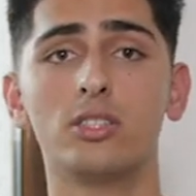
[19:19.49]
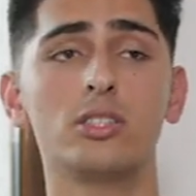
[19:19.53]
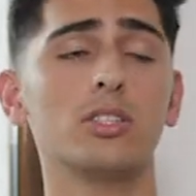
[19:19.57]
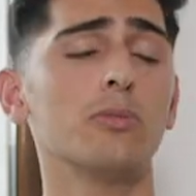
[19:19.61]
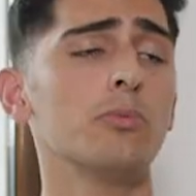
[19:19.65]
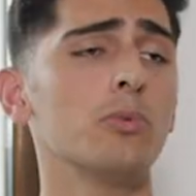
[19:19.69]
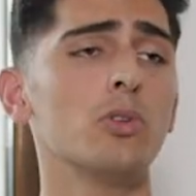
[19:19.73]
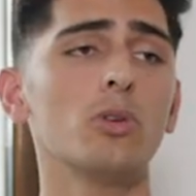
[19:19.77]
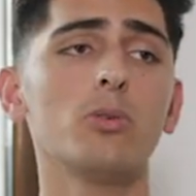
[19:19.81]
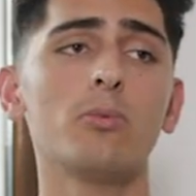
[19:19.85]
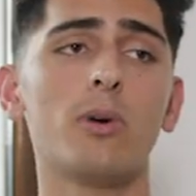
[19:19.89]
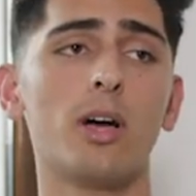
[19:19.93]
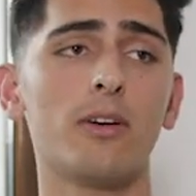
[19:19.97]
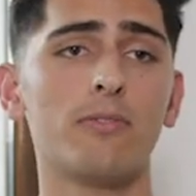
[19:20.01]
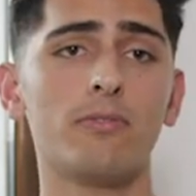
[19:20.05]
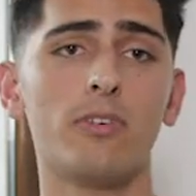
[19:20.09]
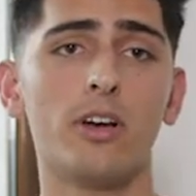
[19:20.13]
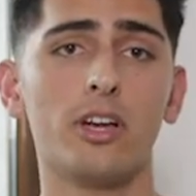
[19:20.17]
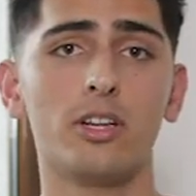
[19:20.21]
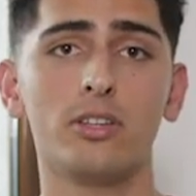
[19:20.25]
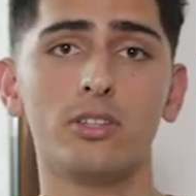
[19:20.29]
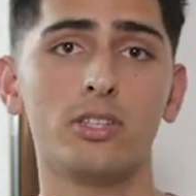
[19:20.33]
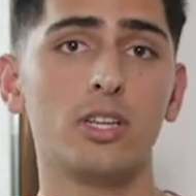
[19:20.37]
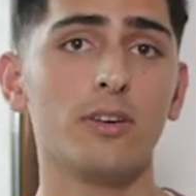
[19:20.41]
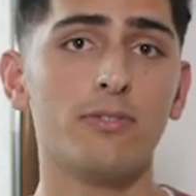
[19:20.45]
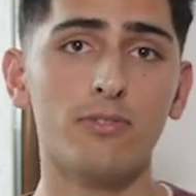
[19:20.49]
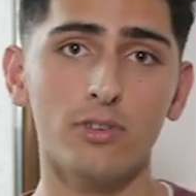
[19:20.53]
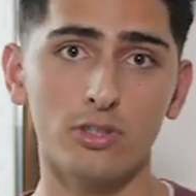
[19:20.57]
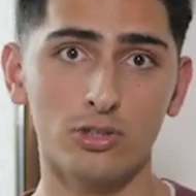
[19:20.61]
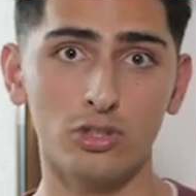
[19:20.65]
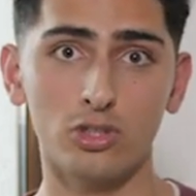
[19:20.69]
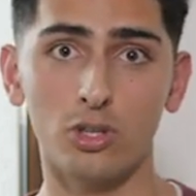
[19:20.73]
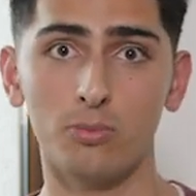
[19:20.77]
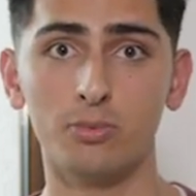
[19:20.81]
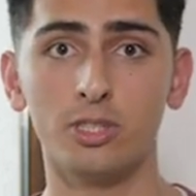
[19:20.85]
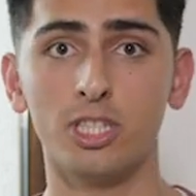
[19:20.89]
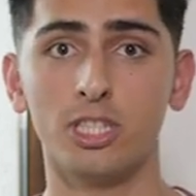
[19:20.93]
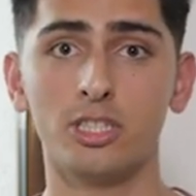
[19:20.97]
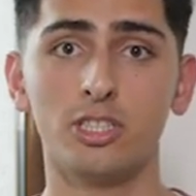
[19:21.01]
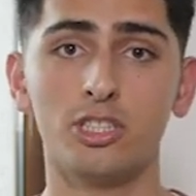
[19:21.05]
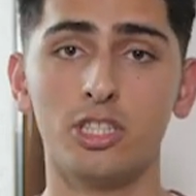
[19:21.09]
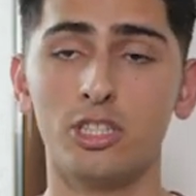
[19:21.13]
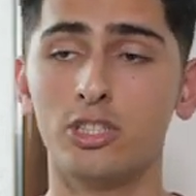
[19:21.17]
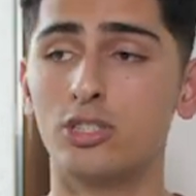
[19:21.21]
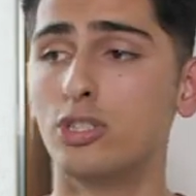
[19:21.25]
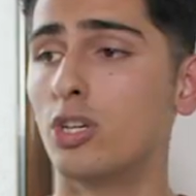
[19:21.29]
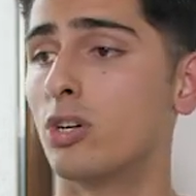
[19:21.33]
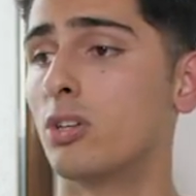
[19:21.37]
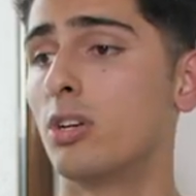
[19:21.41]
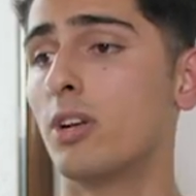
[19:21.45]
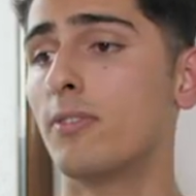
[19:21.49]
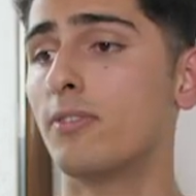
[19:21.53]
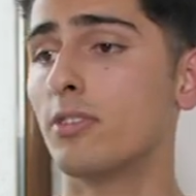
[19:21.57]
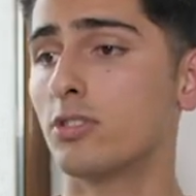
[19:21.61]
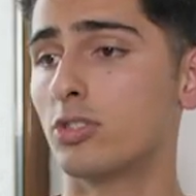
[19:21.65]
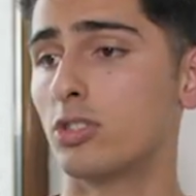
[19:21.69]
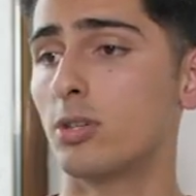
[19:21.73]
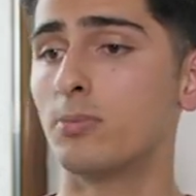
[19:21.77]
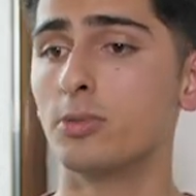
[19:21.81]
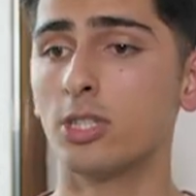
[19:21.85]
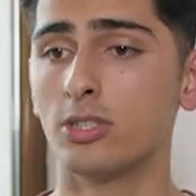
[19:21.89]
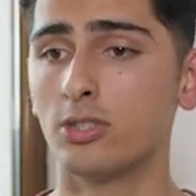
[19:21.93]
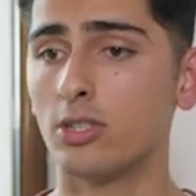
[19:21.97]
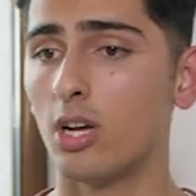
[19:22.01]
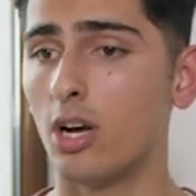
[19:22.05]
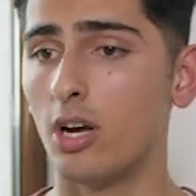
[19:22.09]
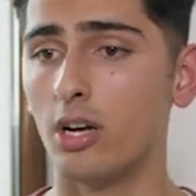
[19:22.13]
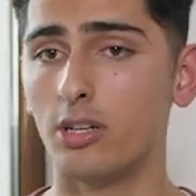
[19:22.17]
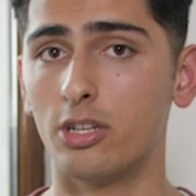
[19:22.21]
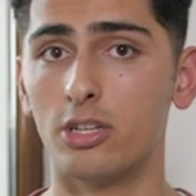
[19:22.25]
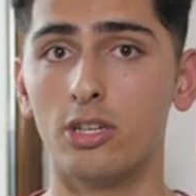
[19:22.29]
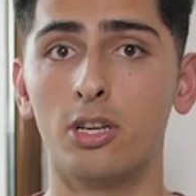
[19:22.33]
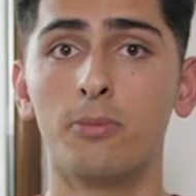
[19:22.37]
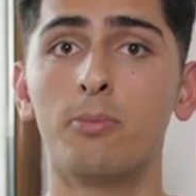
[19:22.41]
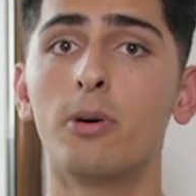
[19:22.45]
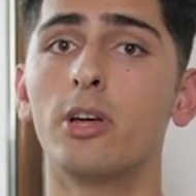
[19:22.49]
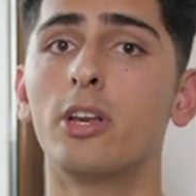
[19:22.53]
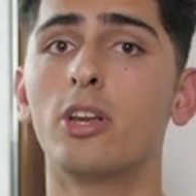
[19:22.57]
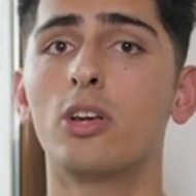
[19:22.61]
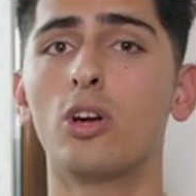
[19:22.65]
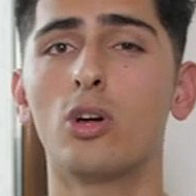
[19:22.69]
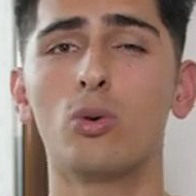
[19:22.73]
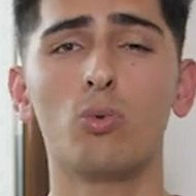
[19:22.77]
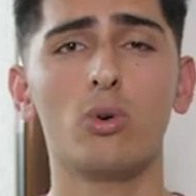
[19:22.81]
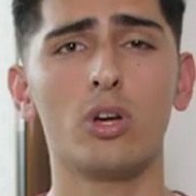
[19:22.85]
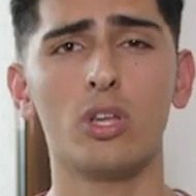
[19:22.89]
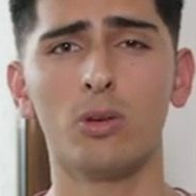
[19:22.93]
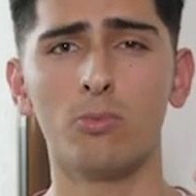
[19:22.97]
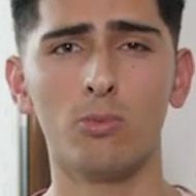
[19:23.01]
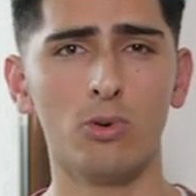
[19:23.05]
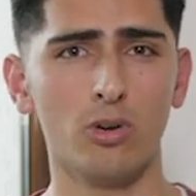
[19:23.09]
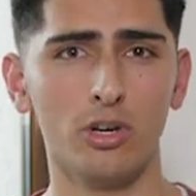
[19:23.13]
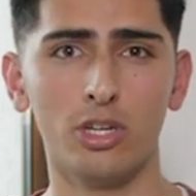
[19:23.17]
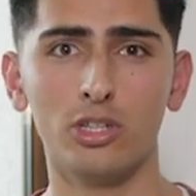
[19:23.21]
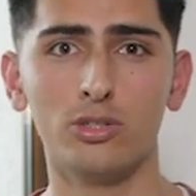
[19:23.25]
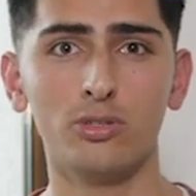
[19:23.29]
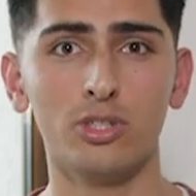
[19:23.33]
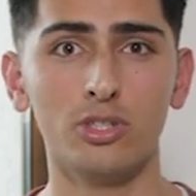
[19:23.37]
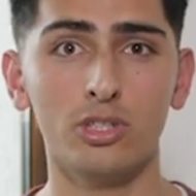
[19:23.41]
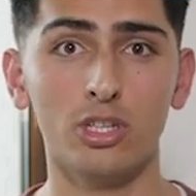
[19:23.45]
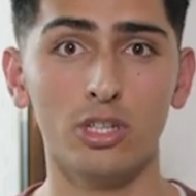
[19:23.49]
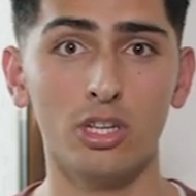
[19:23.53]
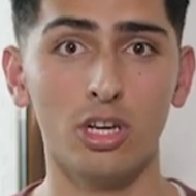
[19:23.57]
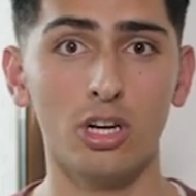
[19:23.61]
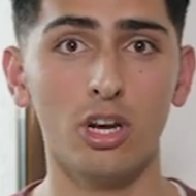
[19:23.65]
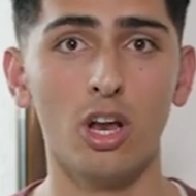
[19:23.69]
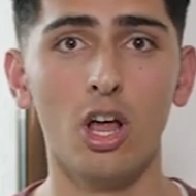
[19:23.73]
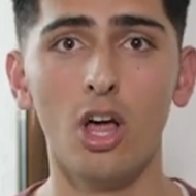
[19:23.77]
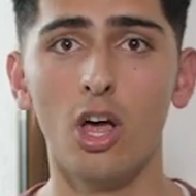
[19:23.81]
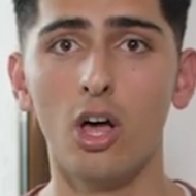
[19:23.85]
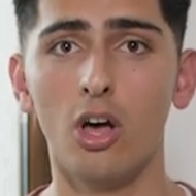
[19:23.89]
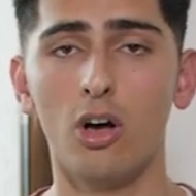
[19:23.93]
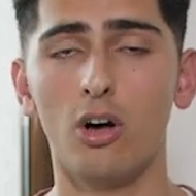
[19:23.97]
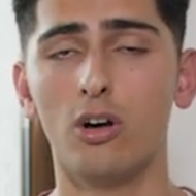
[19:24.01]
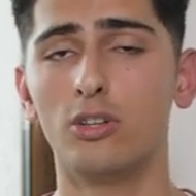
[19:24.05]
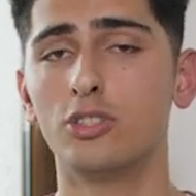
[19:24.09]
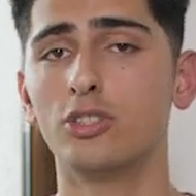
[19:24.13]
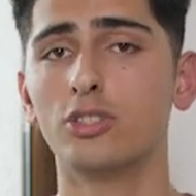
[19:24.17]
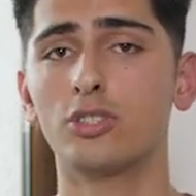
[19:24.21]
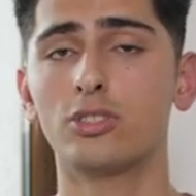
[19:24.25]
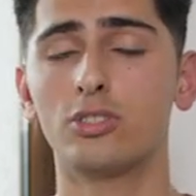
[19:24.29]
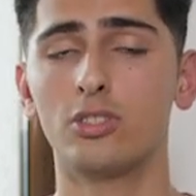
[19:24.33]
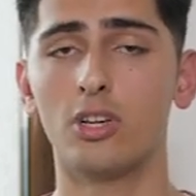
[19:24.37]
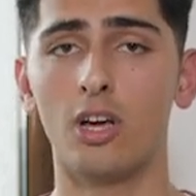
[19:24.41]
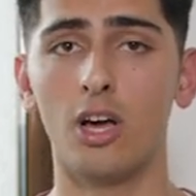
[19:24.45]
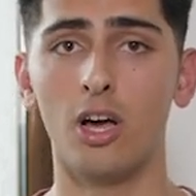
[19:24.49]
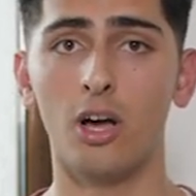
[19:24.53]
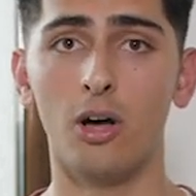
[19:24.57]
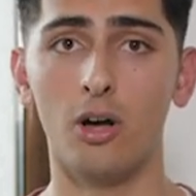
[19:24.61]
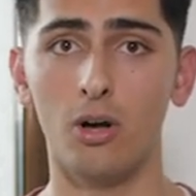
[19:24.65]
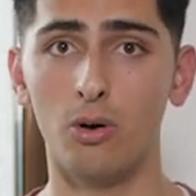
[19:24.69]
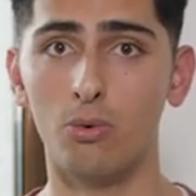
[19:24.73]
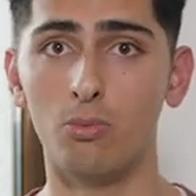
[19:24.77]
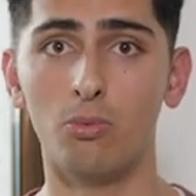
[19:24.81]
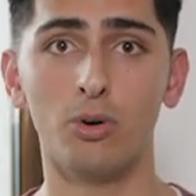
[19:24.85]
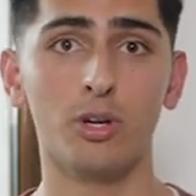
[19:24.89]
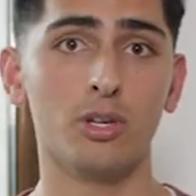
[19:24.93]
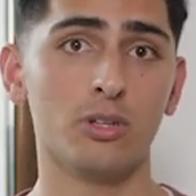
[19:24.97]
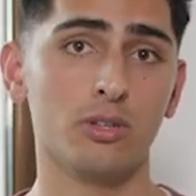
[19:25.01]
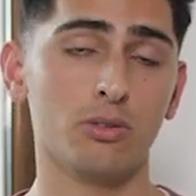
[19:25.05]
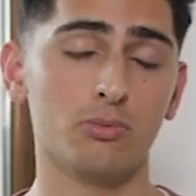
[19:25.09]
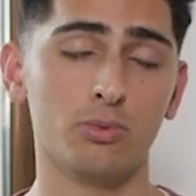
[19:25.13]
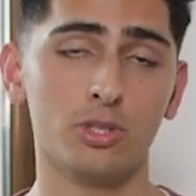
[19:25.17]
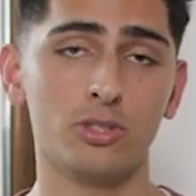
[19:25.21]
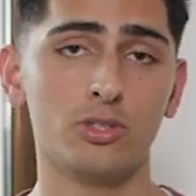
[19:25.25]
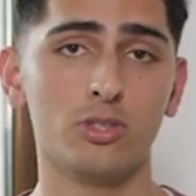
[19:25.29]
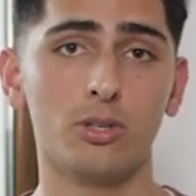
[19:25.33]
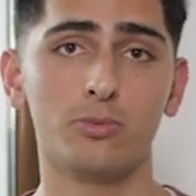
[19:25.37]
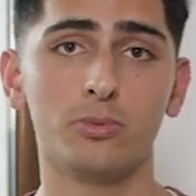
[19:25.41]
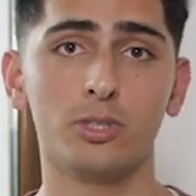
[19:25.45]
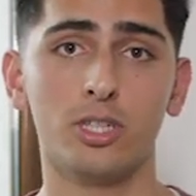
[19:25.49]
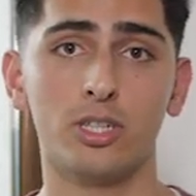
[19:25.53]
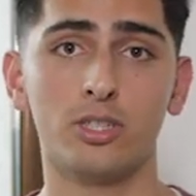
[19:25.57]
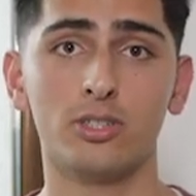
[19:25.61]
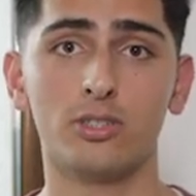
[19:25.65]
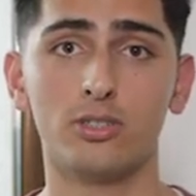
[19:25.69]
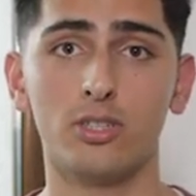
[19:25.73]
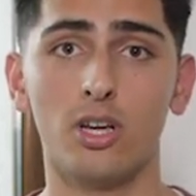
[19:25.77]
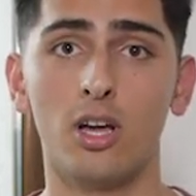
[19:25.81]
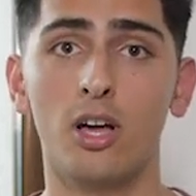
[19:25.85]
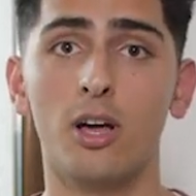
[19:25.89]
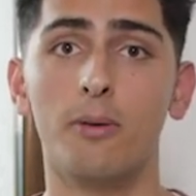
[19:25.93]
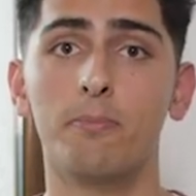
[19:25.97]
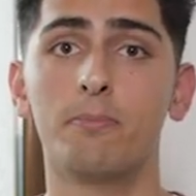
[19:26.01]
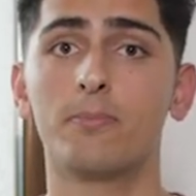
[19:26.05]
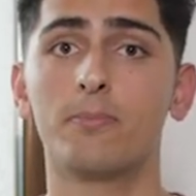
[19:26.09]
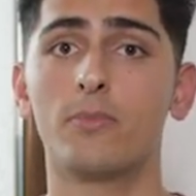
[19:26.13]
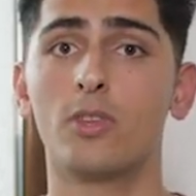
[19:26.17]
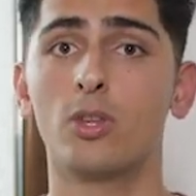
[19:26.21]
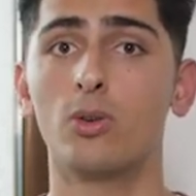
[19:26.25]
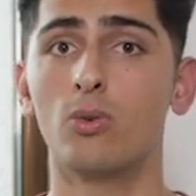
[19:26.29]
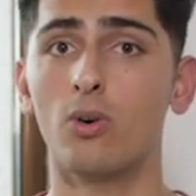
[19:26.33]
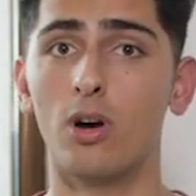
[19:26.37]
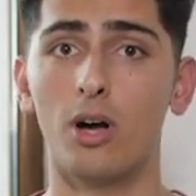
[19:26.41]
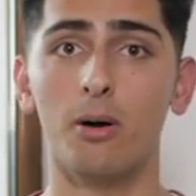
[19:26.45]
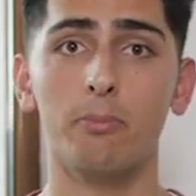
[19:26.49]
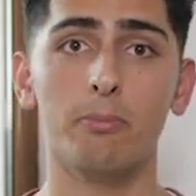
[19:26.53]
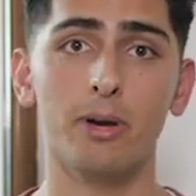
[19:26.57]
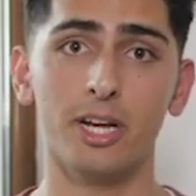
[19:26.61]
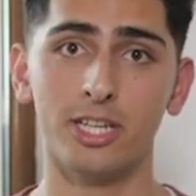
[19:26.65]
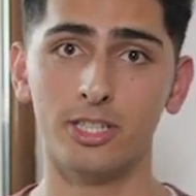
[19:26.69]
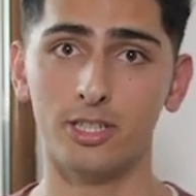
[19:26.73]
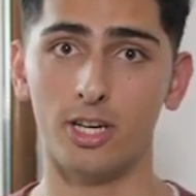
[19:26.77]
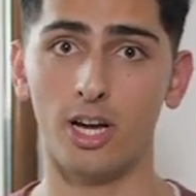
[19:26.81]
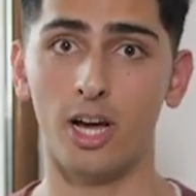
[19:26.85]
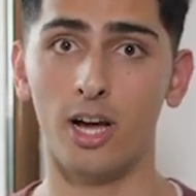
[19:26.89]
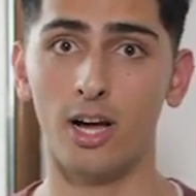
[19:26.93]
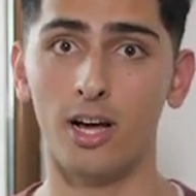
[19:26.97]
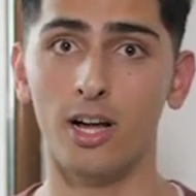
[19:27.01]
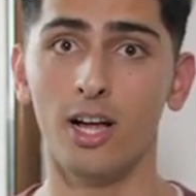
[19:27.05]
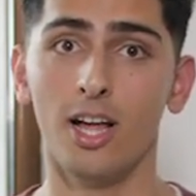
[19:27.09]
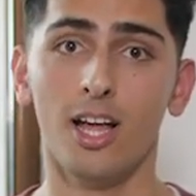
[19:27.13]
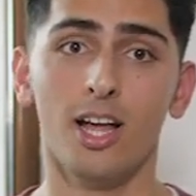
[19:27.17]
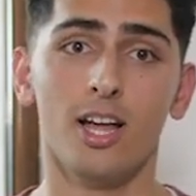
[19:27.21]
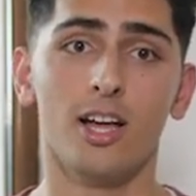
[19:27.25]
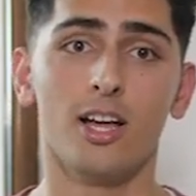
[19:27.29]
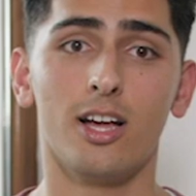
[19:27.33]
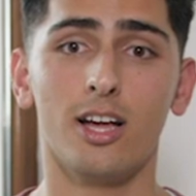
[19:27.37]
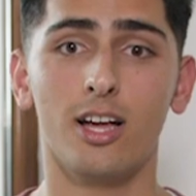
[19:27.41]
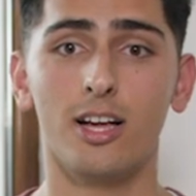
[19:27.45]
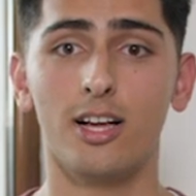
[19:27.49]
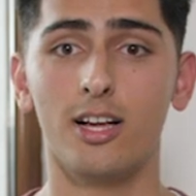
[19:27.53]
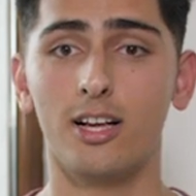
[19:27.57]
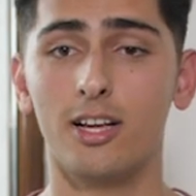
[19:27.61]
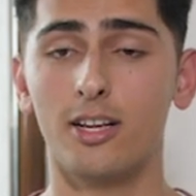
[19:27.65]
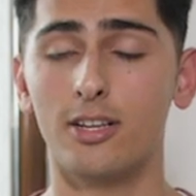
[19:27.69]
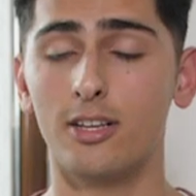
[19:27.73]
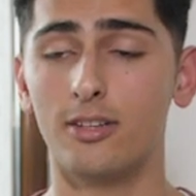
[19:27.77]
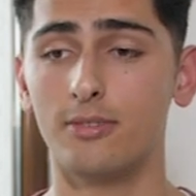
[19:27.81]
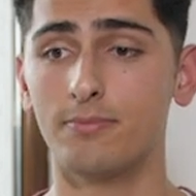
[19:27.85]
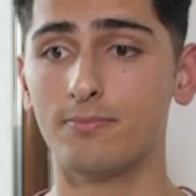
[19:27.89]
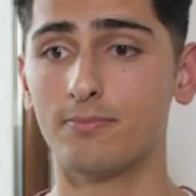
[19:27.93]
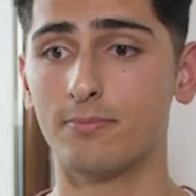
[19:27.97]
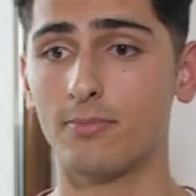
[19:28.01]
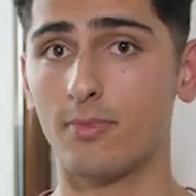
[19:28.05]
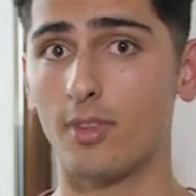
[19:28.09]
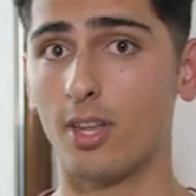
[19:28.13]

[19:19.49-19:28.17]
Some of you might find different subjects easier, different subjects harder, depending on what you're more interested in, or just which subjects you are better at.